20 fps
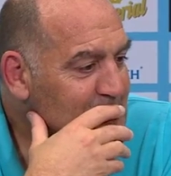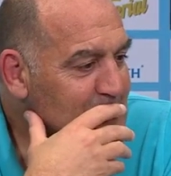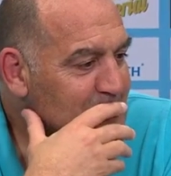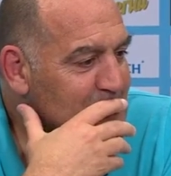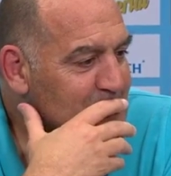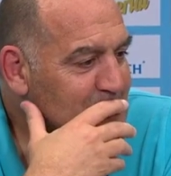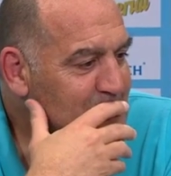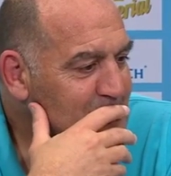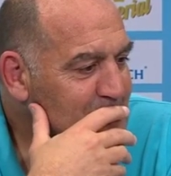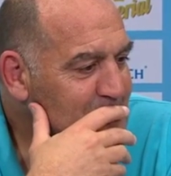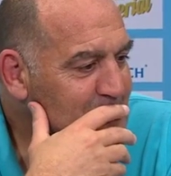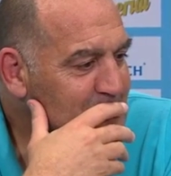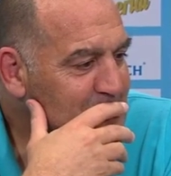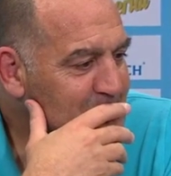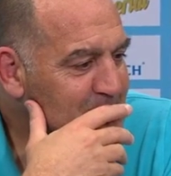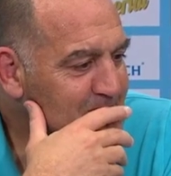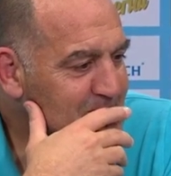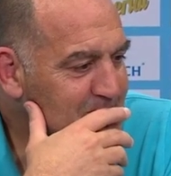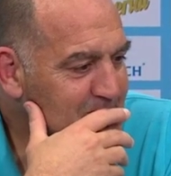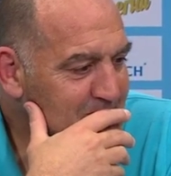make a, a little
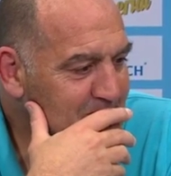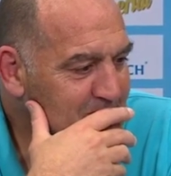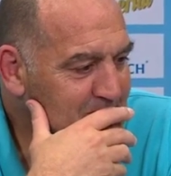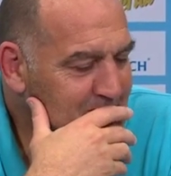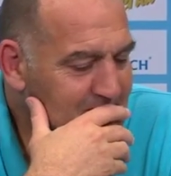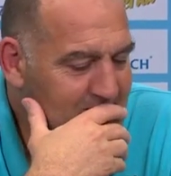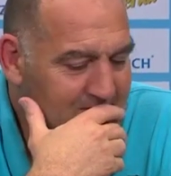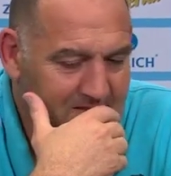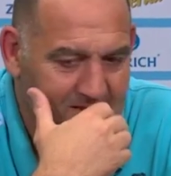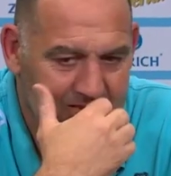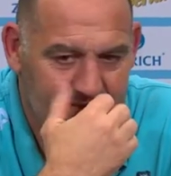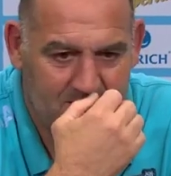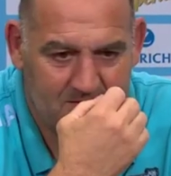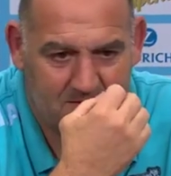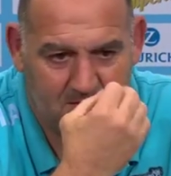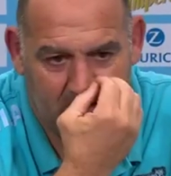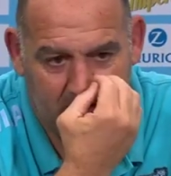bet that he'll start against you.